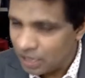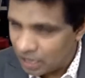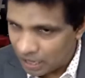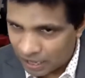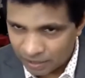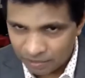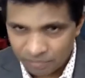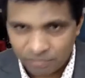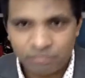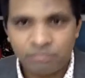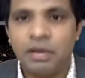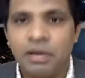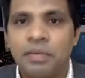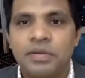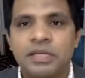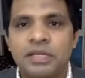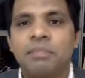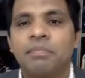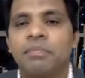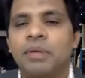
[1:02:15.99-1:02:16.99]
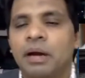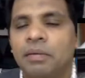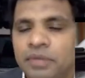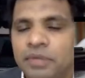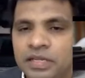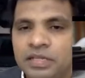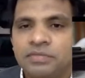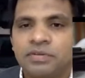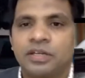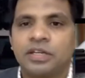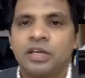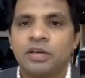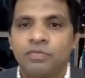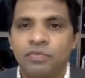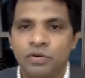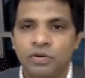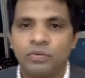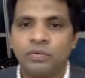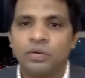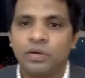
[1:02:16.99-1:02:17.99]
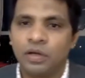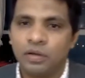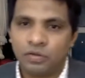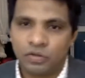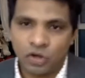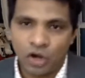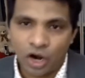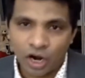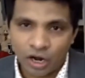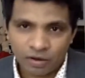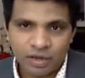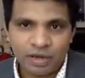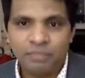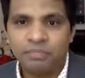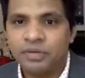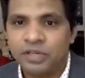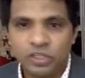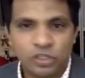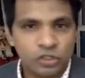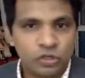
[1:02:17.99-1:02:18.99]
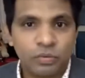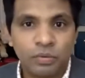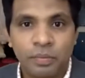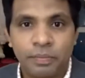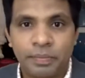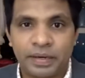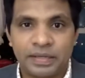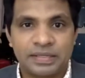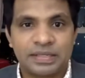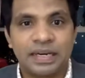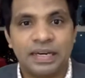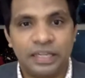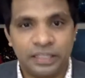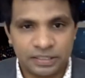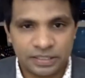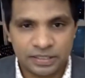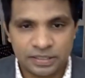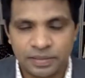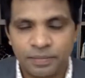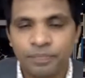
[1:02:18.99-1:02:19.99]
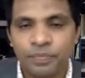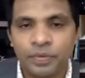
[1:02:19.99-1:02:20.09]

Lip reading: And maybe some companies will give you, a lot of companies to do press releases.